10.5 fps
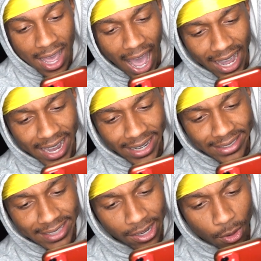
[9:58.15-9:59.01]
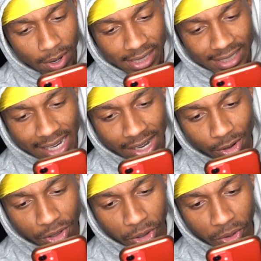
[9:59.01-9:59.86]
I can't tell what it say
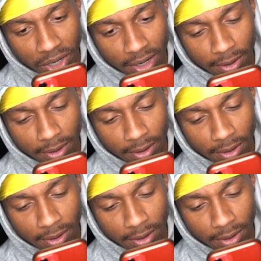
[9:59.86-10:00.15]
on your